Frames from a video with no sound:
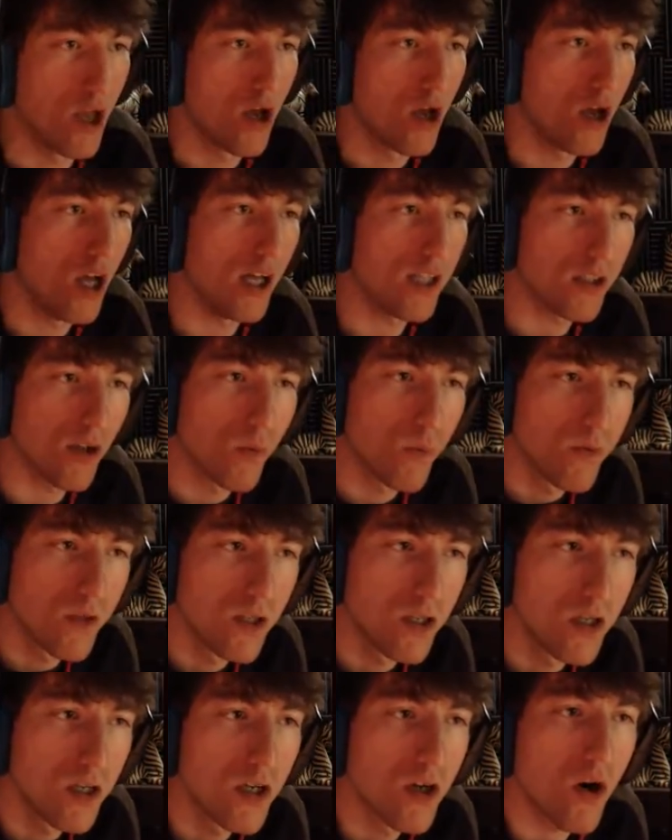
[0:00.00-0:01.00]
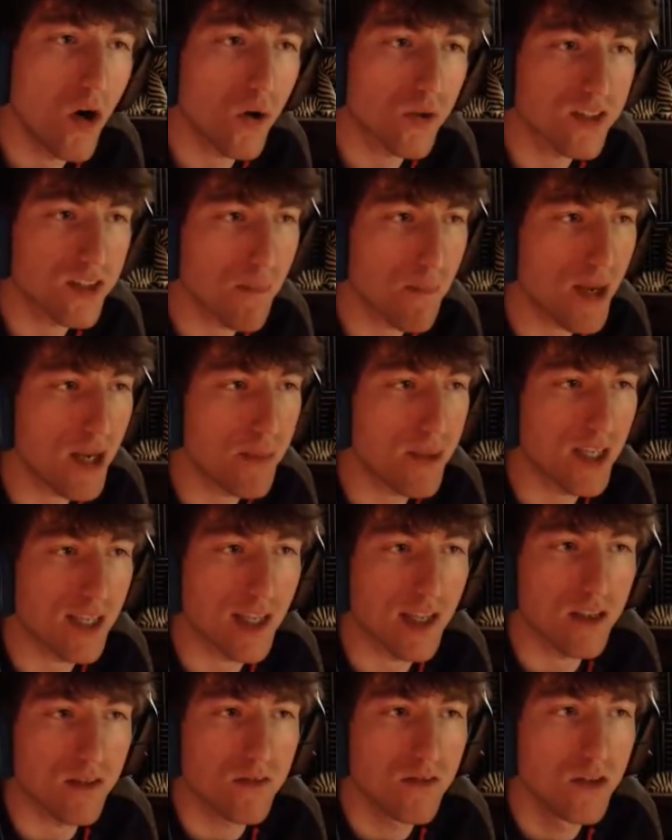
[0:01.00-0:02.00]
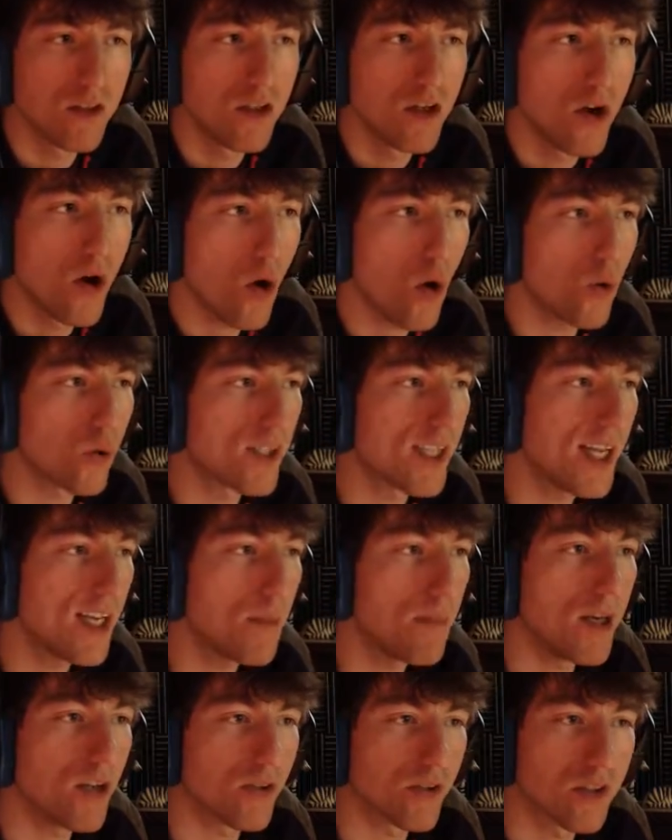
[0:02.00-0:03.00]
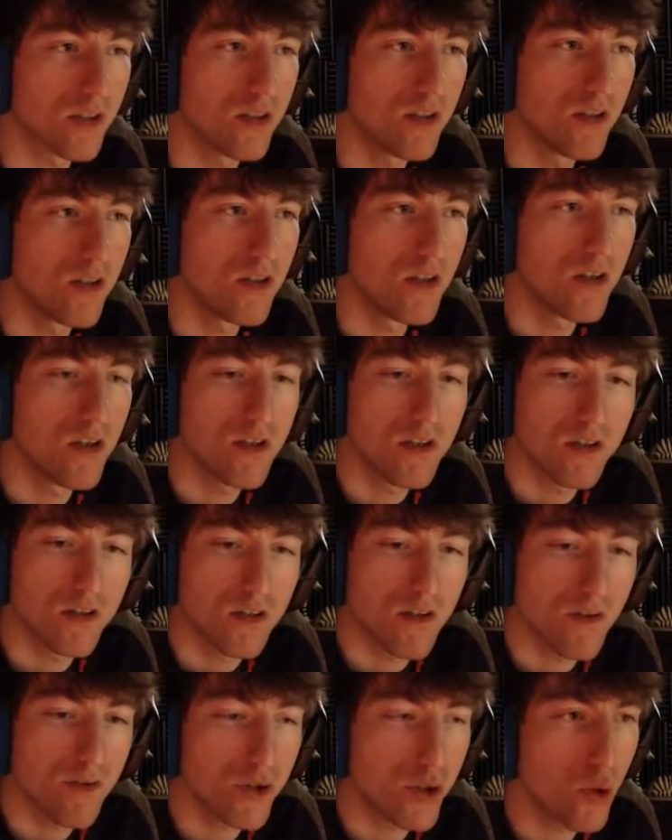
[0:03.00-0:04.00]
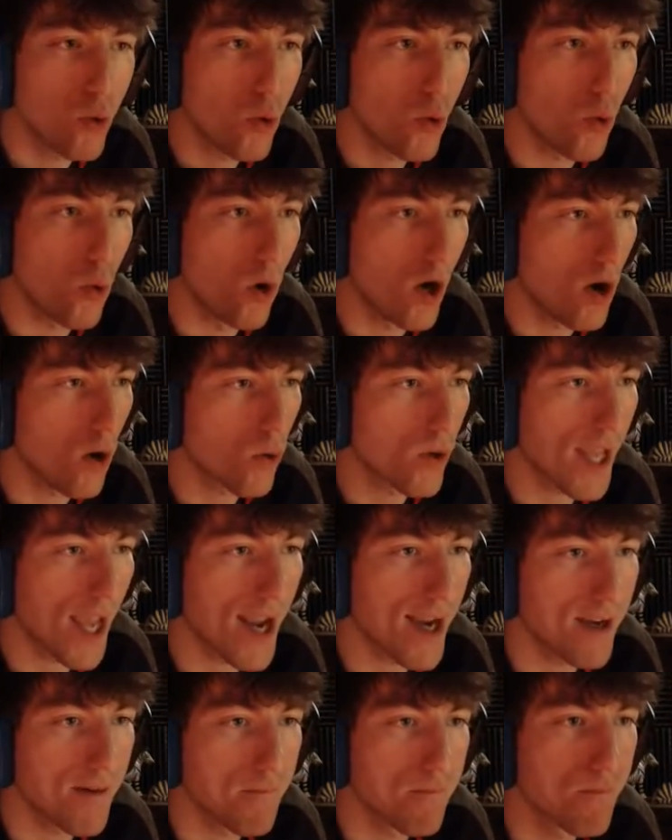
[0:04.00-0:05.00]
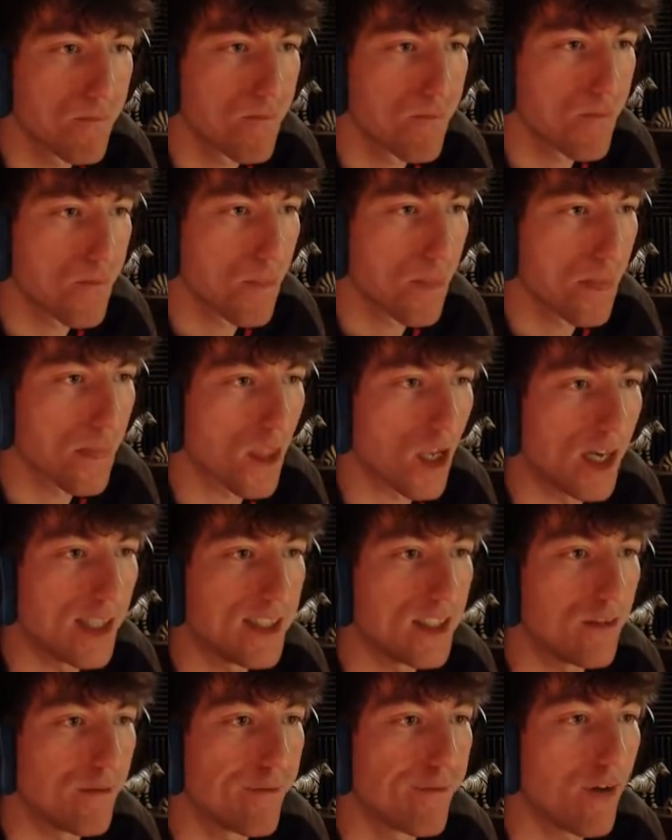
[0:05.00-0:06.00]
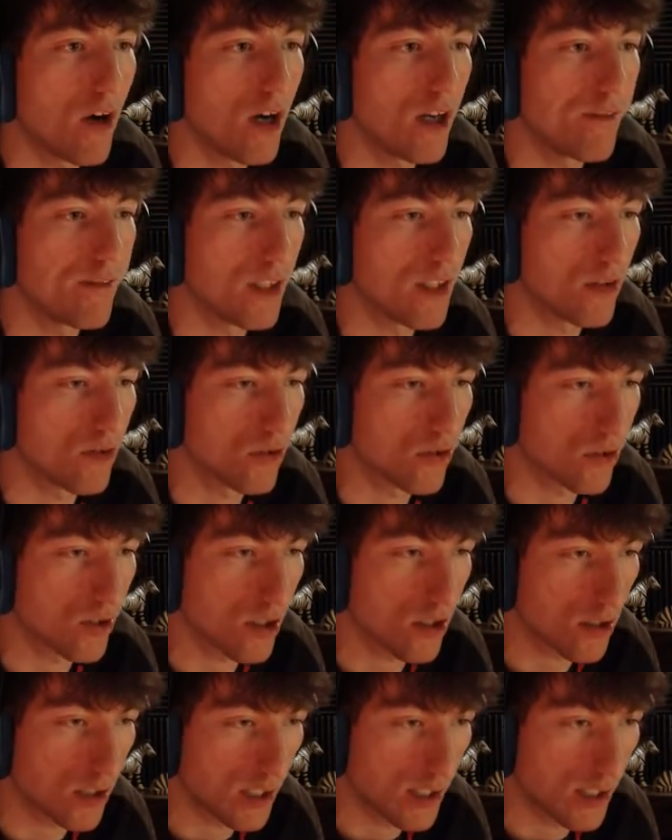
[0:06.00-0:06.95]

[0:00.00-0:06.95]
Hello. Oh, it's the baby again. Oh, teddy bears. Two. Okay. I need five now. There's nothing